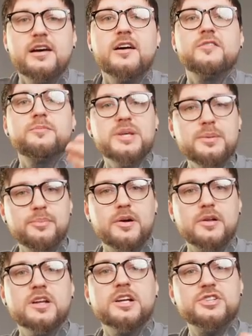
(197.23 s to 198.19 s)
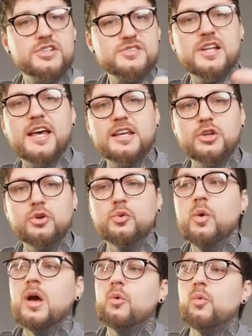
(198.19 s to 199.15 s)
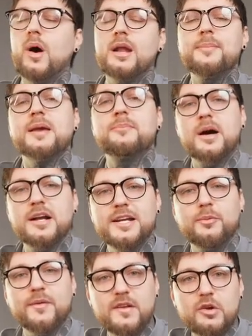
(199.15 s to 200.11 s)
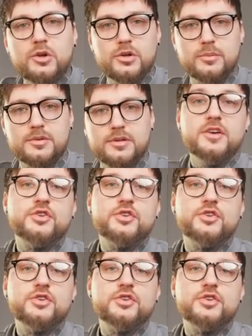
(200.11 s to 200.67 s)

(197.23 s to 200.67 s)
of people just like you who want to make money with YouTube.